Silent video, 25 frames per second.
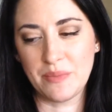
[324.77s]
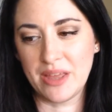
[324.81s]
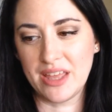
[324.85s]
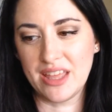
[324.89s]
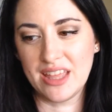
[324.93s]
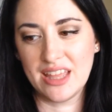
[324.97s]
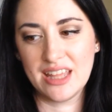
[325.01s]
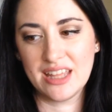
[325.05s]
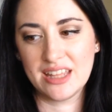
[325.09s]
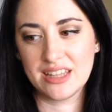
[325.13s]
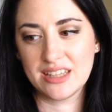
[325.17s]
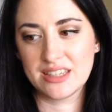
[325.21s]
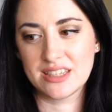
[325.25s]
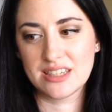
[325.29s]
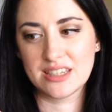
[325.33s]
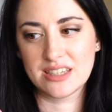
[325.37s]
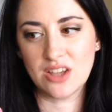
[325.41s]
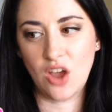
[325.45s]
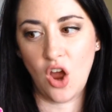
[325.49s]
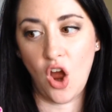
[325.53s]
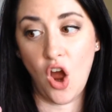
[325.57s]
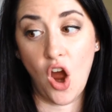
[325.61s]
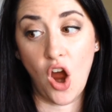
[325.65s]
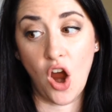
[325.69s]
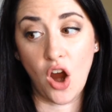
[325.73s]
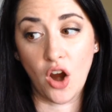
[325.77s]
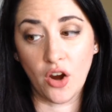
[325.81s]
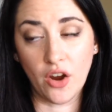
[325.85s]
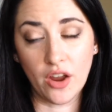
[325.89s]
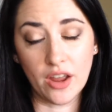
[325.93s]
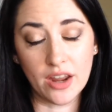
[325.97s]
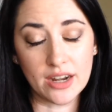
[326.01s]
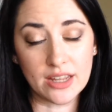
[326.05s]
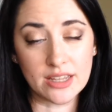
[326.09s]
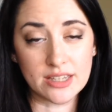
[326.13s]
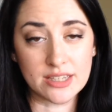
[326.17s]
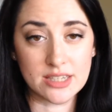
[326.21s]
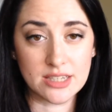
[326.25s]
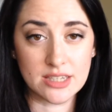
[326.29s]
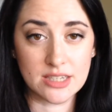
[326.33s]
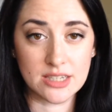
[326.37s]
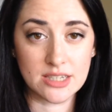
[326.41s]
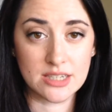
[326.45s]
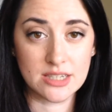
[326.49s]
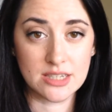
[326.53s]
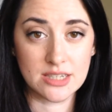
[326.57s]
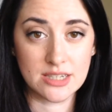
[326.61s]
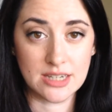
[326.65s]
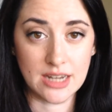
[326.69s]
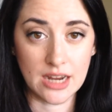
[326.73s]
I mean, it's already
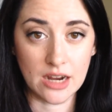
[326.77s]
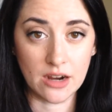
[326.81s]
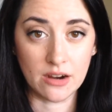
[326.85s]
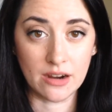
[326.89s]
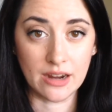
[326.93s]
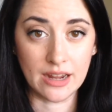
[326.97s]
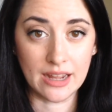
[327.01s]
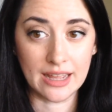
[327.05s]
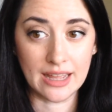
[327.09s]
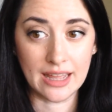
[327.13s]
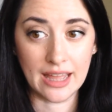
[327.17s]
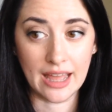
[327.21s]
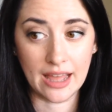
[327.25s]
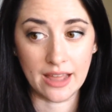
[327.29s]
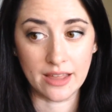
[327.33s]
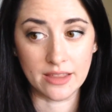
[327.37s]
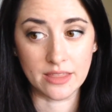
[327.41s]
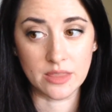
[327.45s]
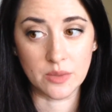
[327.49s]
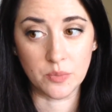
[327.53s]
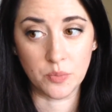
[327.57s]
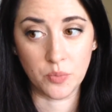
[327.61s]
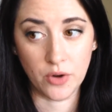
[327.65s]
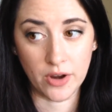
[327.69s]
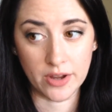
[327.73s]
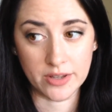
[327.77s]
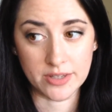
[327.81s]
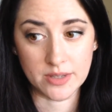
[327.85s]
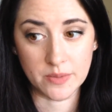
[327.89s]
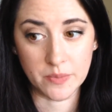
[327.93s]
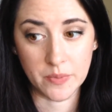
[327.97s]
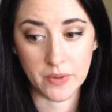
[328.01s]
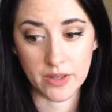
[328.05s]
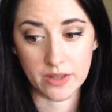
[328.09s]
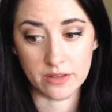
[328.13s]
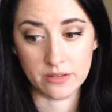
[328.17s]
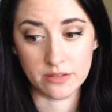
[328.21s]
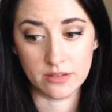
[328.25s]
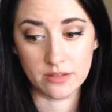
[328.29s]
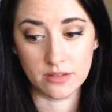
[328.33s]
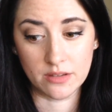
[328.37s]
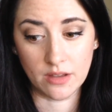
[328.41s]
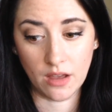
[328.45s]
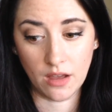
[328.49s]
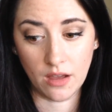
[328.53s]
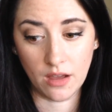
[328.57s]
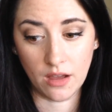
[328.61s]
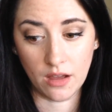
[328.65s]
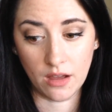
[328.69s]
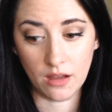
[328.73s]
staring at the precipice
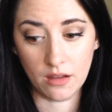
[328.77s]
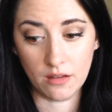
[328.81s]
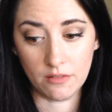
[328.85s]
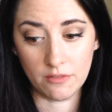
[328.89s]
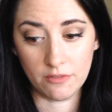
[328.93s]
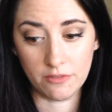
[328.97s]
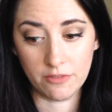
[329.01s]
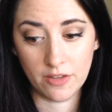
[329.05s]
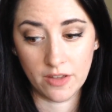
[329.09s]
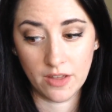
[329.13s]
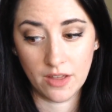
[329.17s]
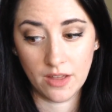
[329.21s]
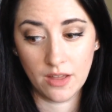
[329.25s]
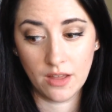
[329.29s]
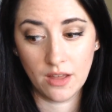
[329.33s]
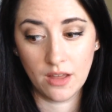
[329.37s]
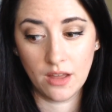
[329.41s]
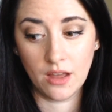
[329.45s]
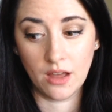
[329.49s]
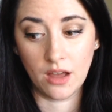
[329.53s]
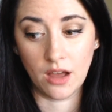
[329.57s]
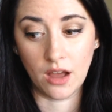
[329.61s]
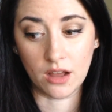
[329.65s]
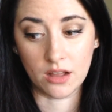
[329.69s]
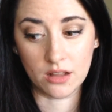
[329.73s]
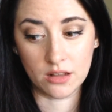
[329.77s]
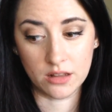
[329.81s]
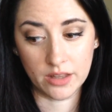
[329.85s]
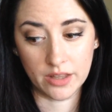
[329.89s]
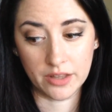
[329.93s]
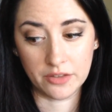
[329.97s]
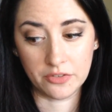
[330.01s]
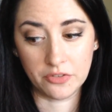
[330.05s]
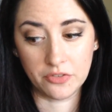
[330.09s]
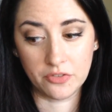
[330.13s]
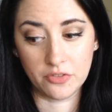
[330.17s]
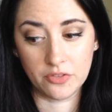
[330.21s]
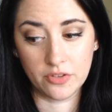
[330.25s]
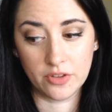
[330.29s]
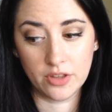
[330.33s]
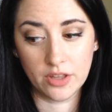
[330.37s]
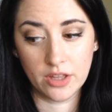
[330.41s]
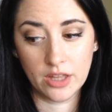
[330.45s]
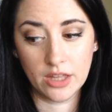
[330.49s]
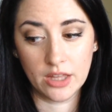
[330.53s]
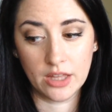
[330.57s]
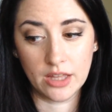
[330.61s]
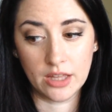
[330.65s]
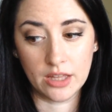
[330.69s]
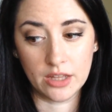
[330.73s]
of a cliff
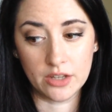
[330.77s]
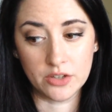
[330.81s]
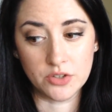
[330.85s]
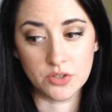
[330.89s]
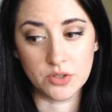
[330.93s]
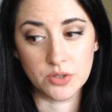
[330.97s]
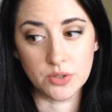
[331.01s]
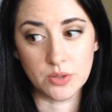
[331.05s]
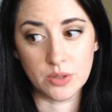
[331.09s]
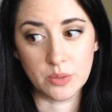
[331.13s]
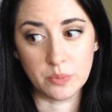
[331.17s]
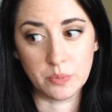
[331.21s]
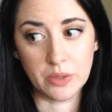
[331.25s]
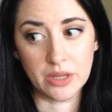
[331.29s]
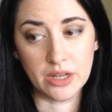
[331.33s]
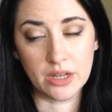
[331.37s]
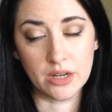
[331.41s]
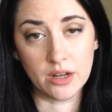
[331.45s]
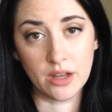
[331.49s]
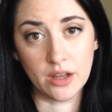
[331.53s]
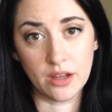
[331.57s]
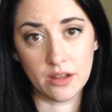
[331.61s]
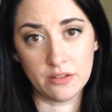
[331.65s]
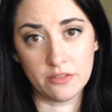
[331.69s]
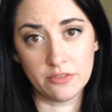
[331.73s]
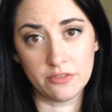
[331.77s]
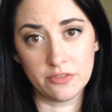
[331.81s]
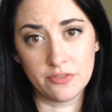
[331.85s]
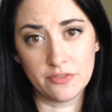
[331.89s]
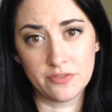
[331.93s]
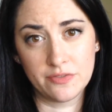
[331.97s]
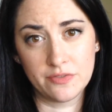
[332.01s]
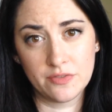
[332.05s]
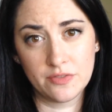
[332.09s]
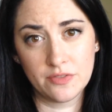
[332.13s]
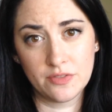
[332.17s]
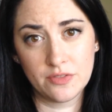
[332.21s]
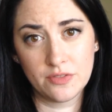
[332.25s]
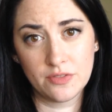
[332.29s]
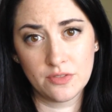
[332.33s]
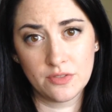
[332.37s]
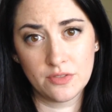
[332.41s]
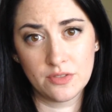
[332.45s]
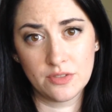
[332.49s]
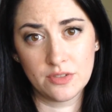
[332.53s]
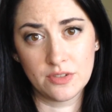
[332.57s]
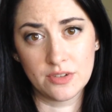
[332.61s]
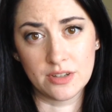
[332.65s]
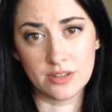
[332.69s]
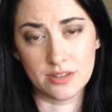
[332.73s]
into the pit
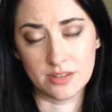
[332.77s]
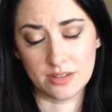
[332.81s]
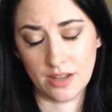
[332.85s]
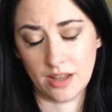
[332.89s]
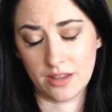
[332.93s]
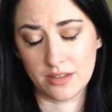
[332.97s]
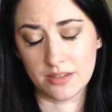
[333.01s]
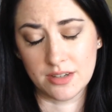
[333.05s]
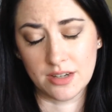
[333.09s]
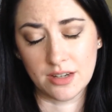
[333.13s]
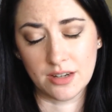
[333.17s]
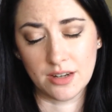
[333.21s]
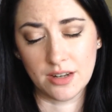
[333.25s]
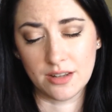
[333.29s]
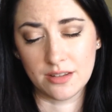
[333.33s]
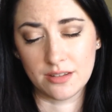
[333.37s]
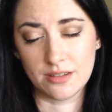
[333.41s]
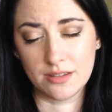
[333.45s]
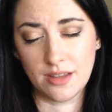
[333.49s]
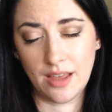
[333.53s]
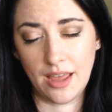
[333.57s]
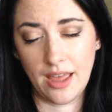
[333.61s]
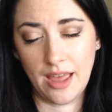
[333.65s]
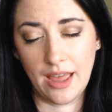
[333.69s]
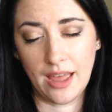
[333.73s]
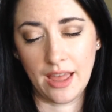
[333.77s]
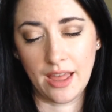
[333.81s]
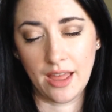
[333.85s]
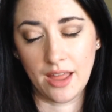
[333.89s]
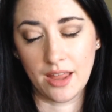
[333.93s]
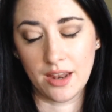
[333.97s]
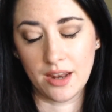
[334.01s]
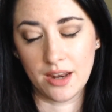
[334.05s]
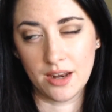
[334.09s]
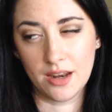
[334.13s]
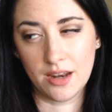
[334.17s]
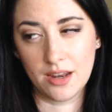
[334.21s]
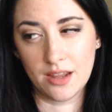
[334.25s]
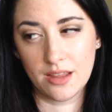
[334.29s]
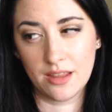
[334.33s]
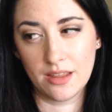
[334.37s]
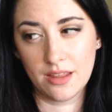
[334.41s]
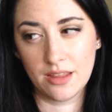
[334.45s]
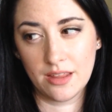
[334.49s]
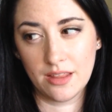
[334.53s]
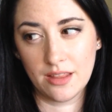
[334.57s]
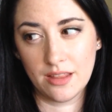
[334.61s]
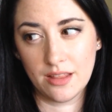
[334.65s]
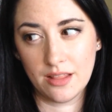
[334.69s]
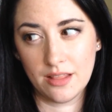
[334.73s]
of disgustingness, and
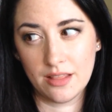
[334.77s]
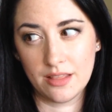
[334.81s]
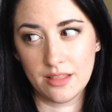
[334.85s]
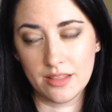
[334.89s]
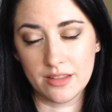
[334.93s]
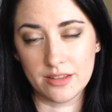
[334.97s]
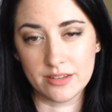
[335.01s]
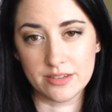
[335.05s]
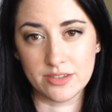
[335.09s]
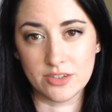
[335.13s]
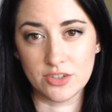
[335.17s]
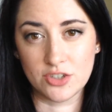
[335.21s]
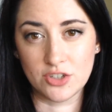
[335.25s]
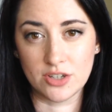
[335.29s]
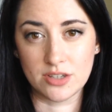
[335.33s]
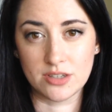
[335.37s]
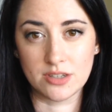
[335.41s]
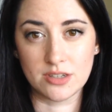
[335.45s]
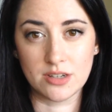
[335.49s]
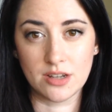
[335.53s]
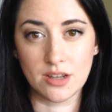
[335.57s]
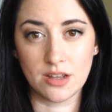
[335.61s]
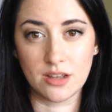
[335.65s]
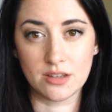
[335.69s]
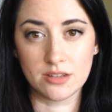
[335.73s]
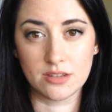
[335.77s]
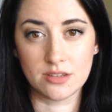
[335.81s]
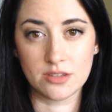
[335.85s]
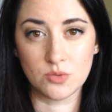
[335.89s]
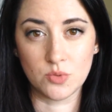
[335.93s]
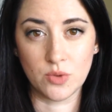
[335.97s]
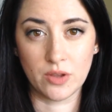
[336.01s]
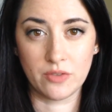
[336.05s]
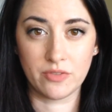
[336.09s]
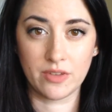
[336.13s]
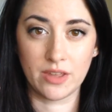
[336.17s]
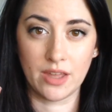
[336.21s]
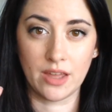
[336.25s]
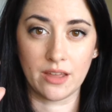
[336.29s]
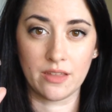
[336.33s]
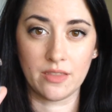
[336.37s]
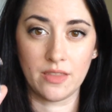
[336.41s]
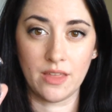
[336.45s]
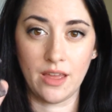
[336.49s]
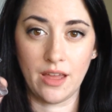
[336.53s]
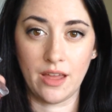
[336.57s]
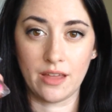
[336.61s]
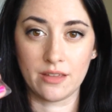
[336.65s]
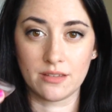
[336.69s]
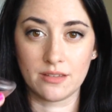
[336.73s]
this is just a swift kick
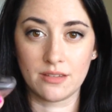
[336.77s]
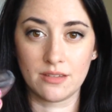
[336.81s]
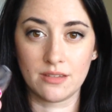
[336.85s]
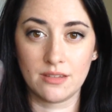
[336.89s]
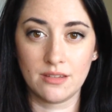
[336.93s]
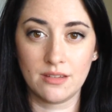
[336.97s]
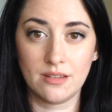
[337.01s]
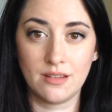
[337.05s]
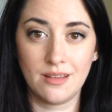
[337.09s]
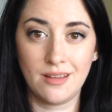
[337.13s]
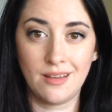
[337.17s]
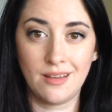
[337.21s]
in the ass